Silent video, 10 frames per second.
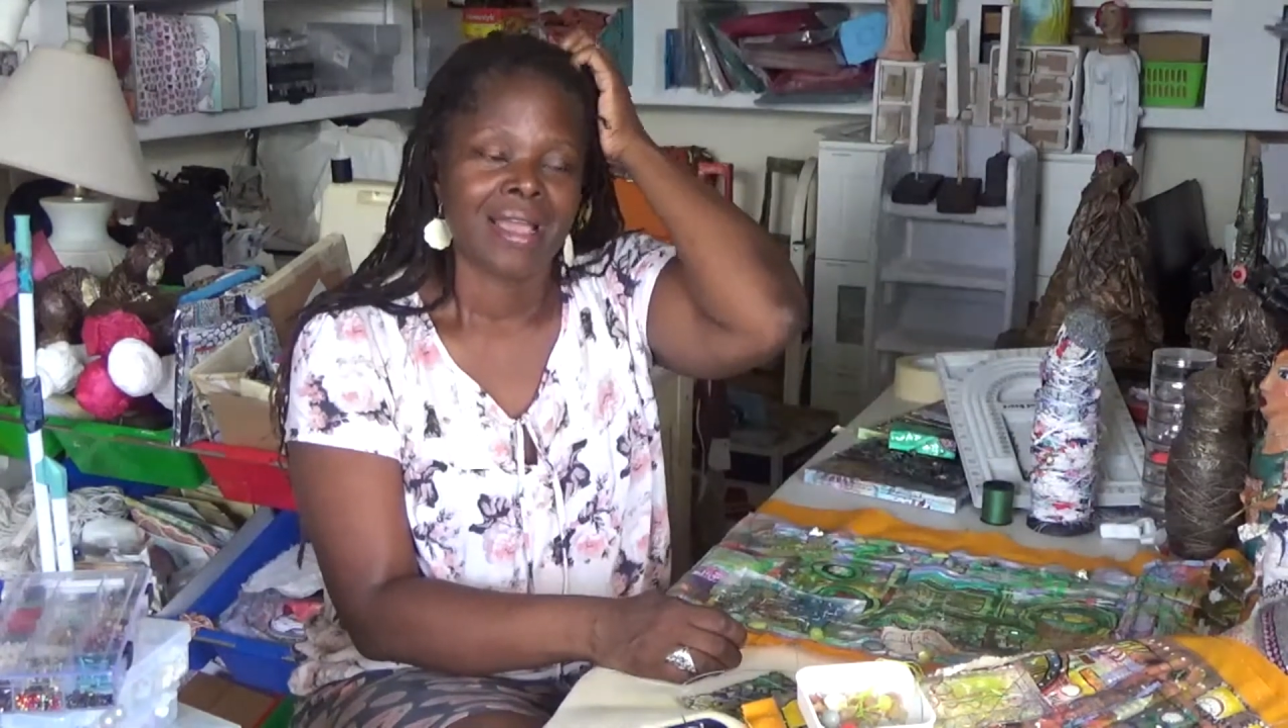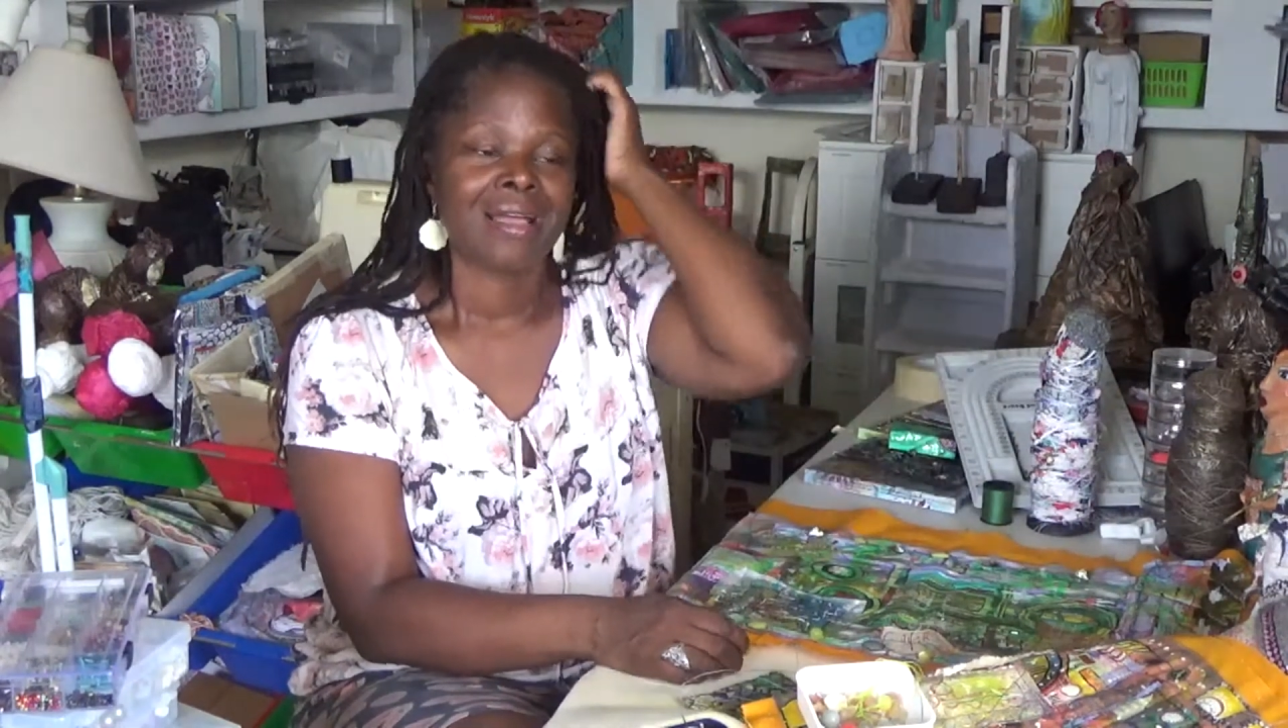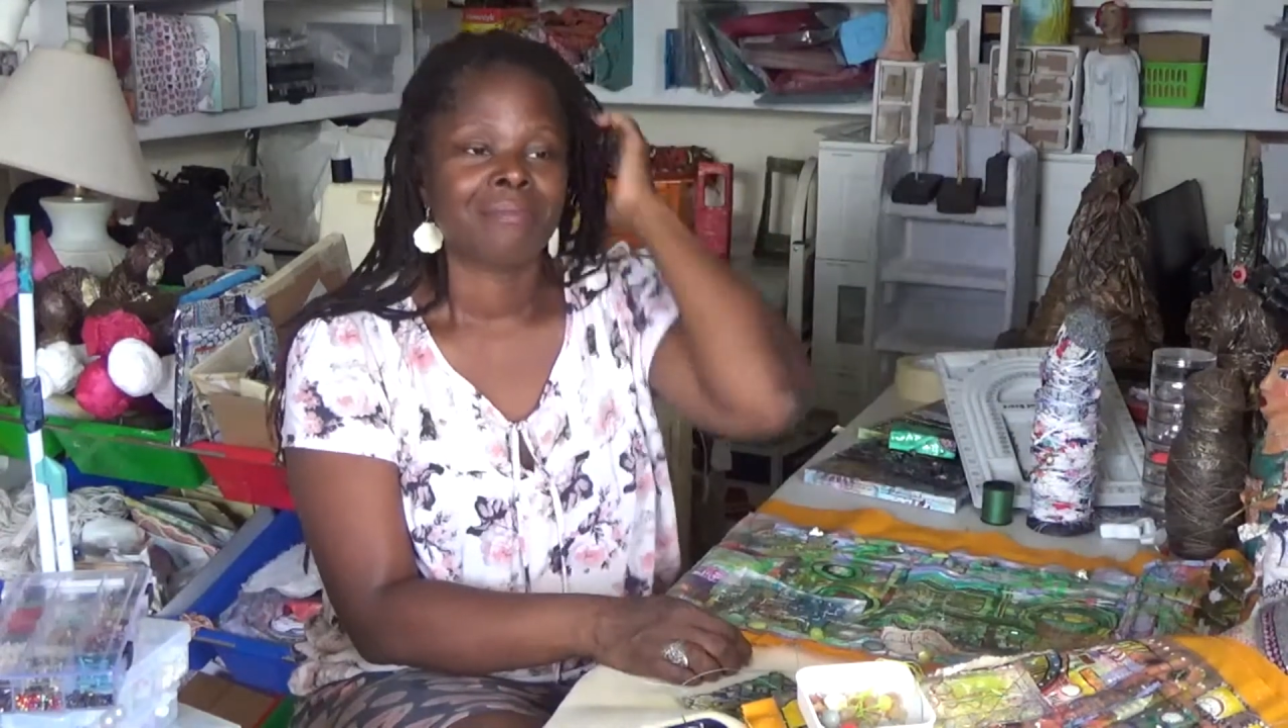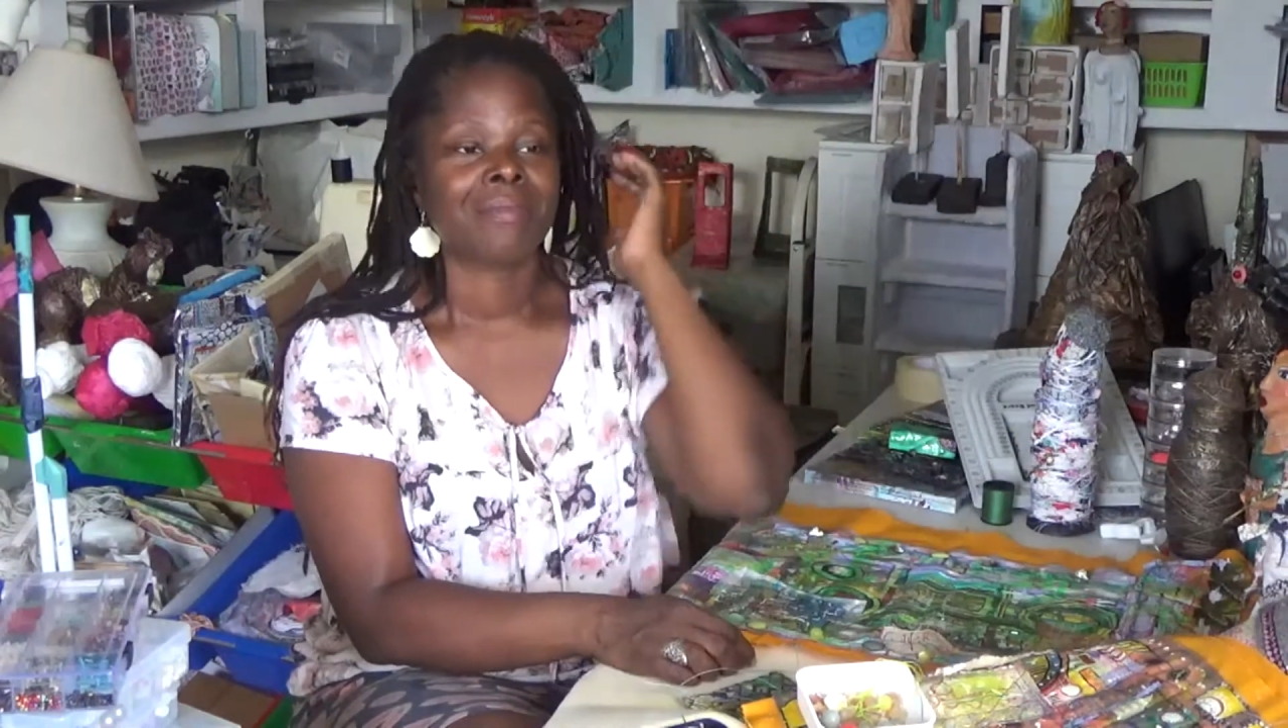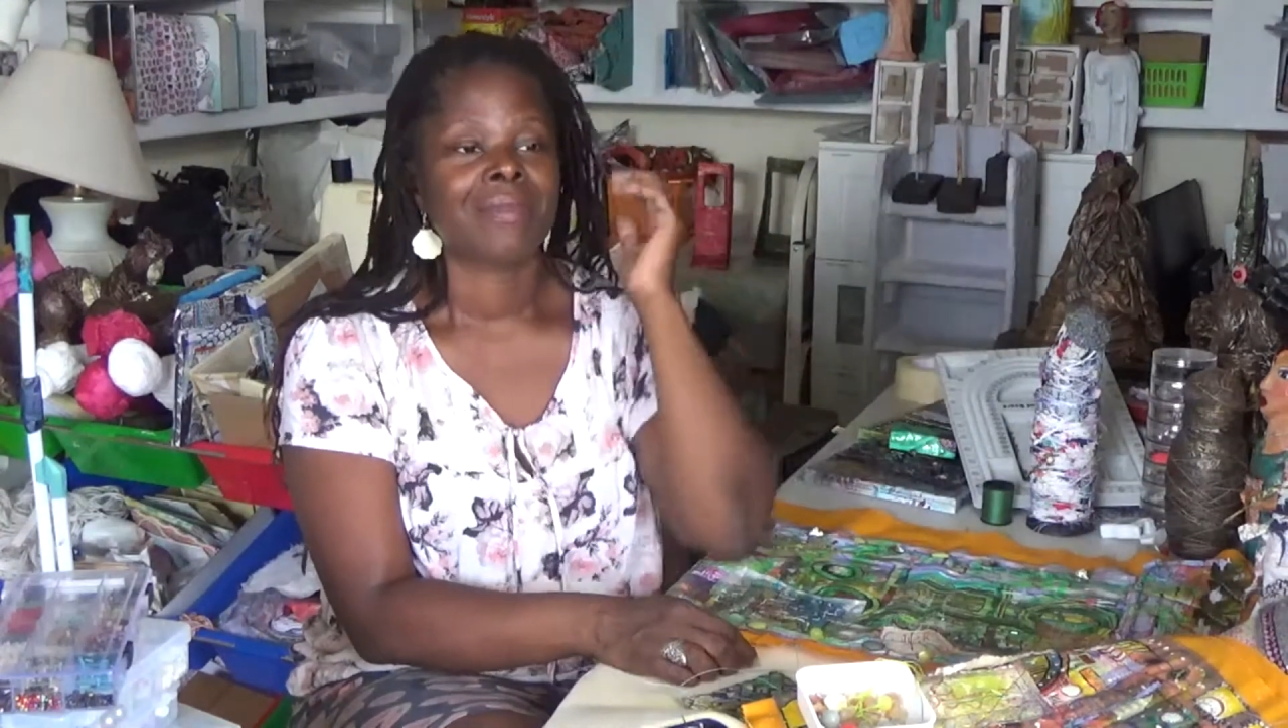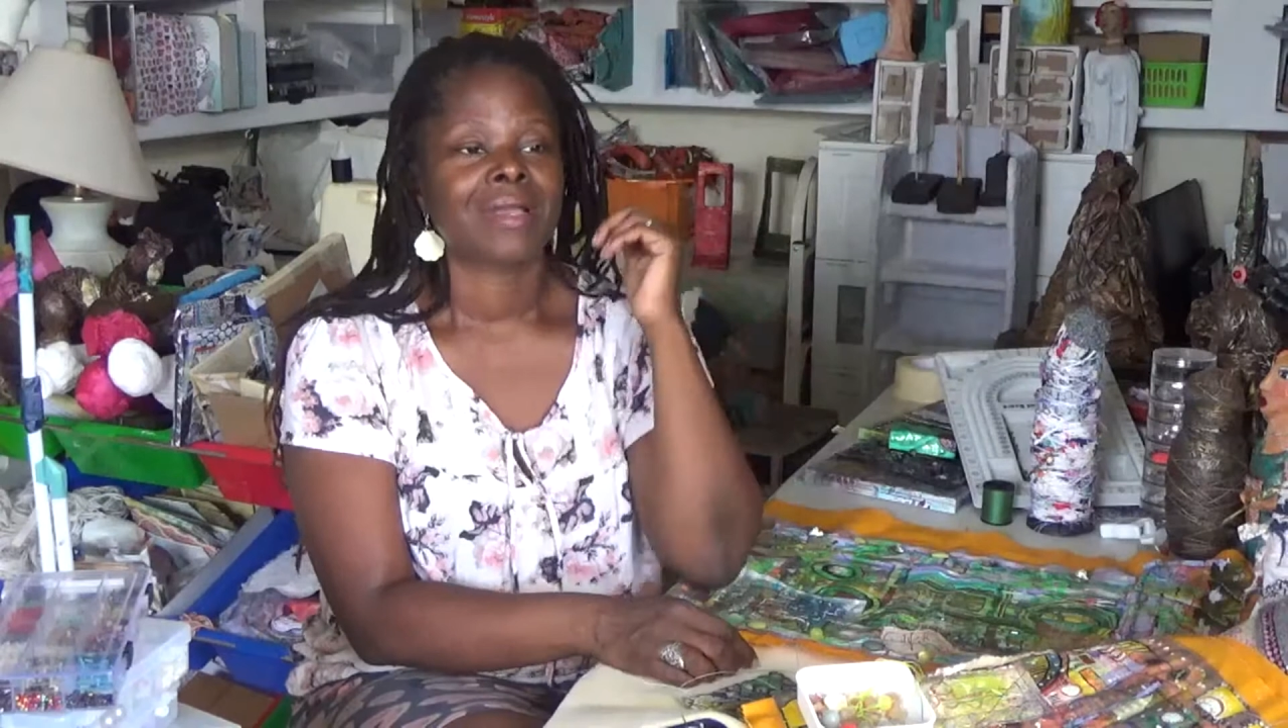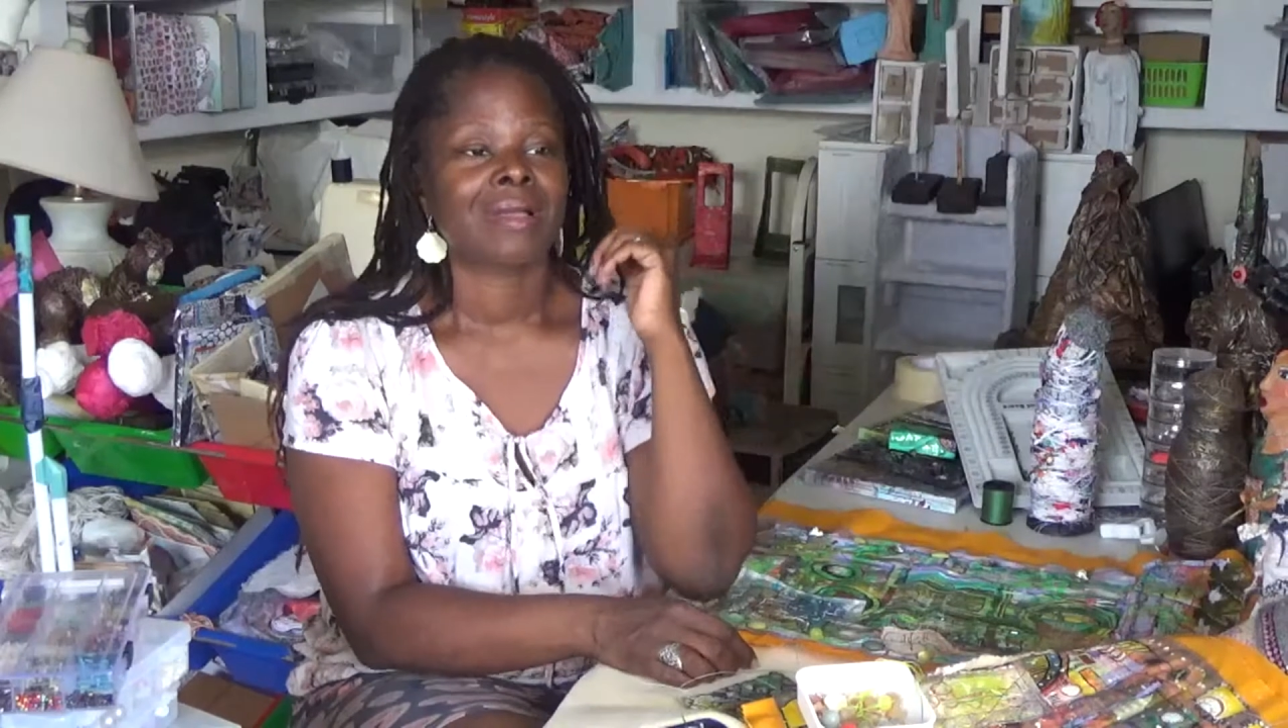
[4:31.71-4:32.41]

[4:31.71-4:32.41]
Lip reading: I'm